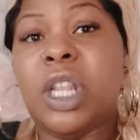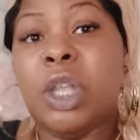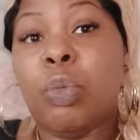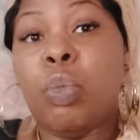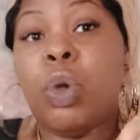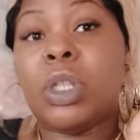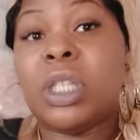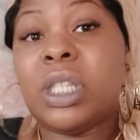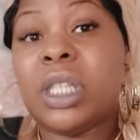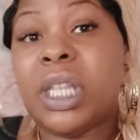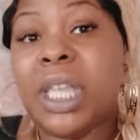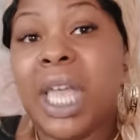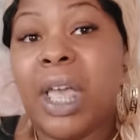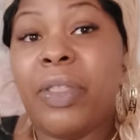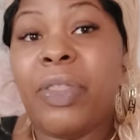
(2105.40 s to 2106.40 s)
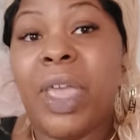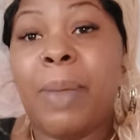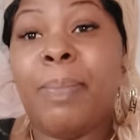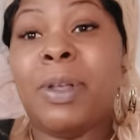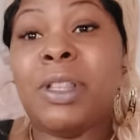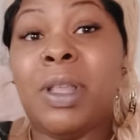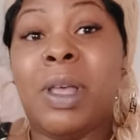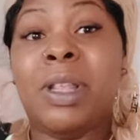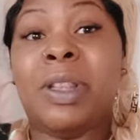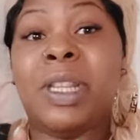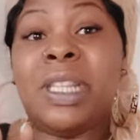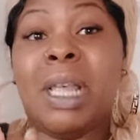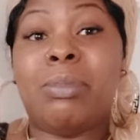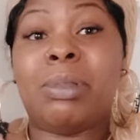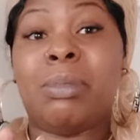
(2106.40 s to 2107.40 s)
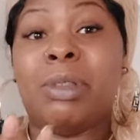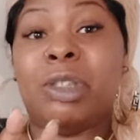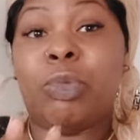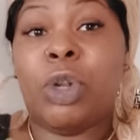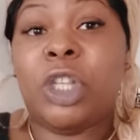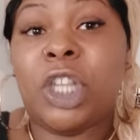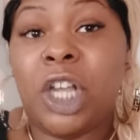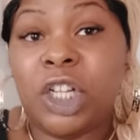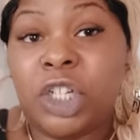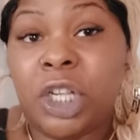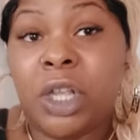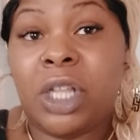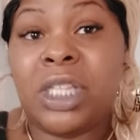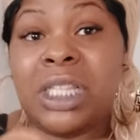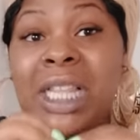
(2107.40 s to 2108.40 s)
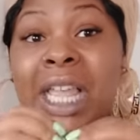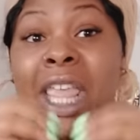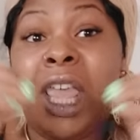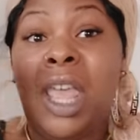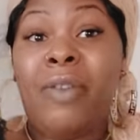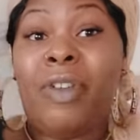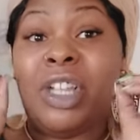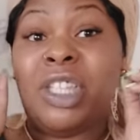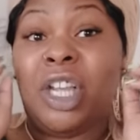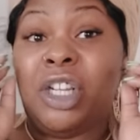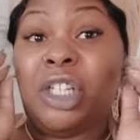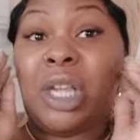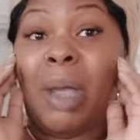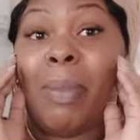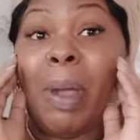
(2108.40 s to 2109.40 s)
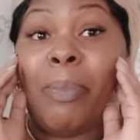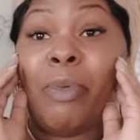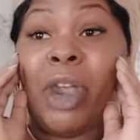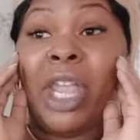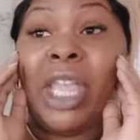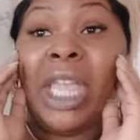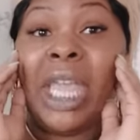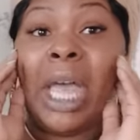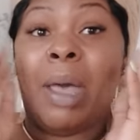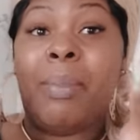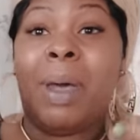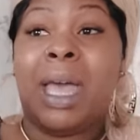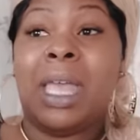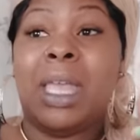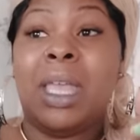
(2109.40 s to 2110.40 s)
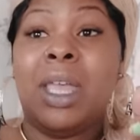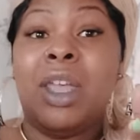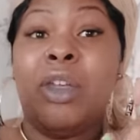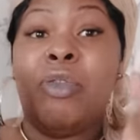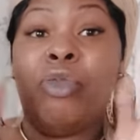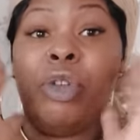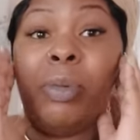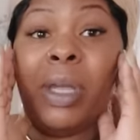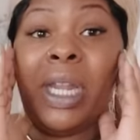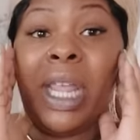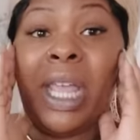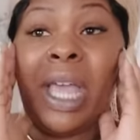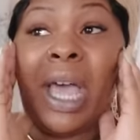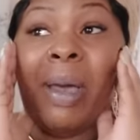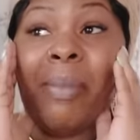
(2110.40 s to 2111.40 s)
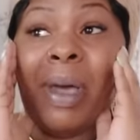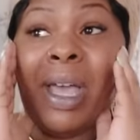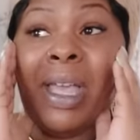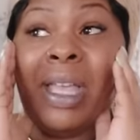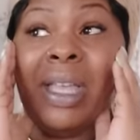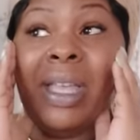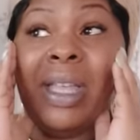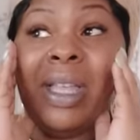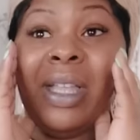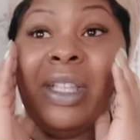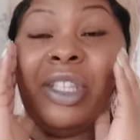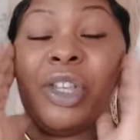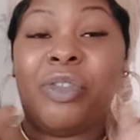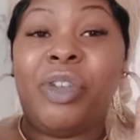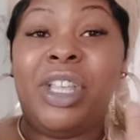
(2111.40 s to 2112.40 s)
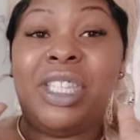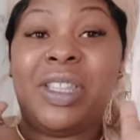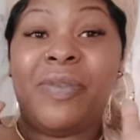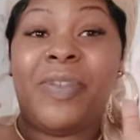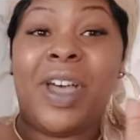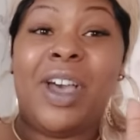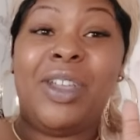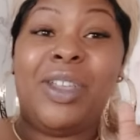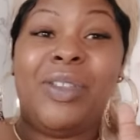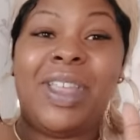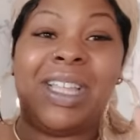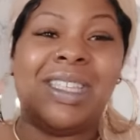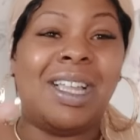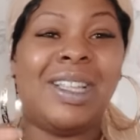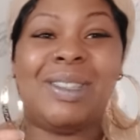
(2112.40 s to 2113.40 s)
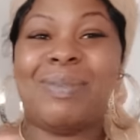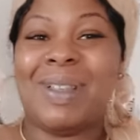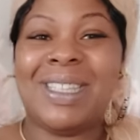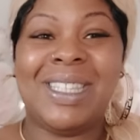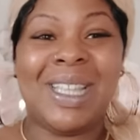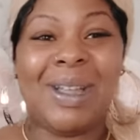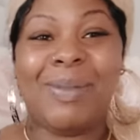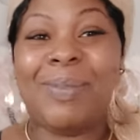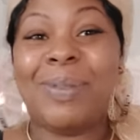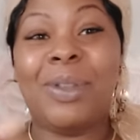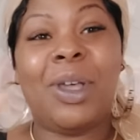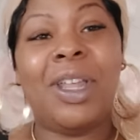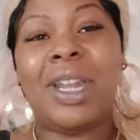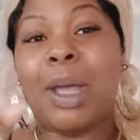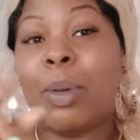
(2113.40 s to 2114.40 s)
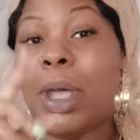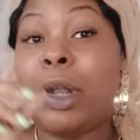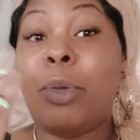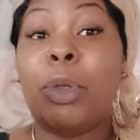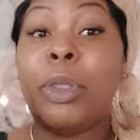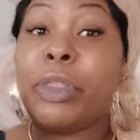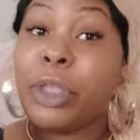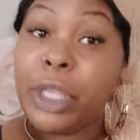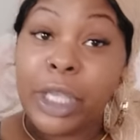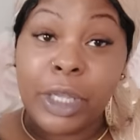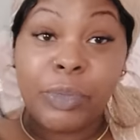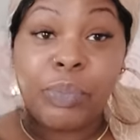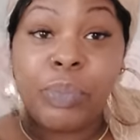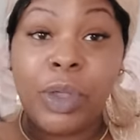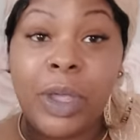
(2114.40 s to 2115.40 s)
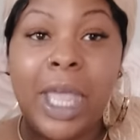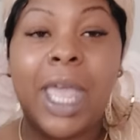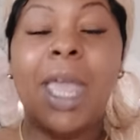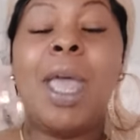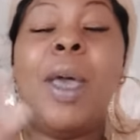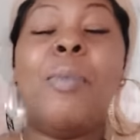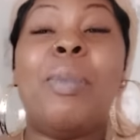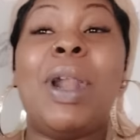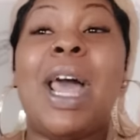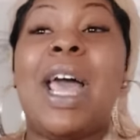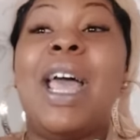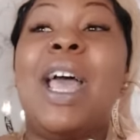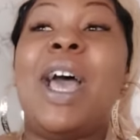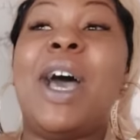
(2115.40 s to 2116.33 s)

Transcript: it wants to get there, but at the same time doesn't want to touch it, because it's like, if I touch it, I might break it, I might ruin it, I might decrease the value. That sounds messed up, not in that way, I know what you're thinking, okay, but like